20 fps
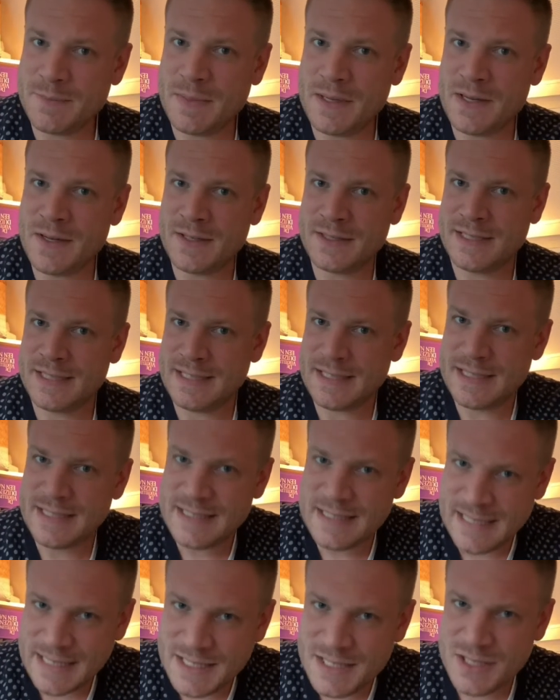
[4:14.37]
because his
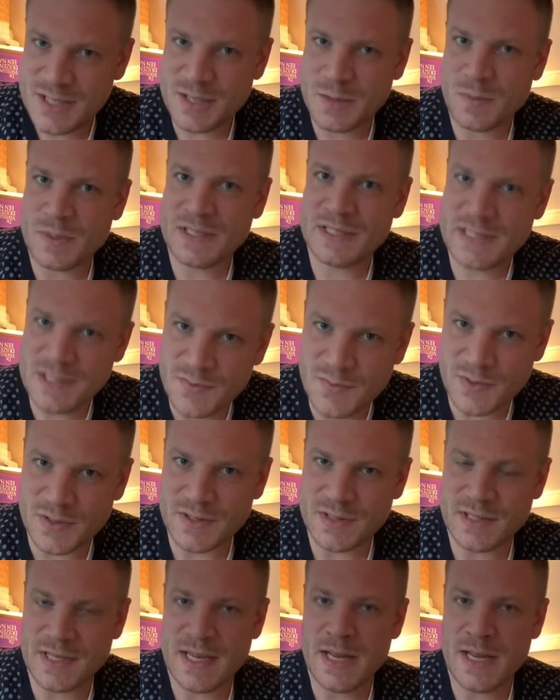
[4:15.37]
intention was different.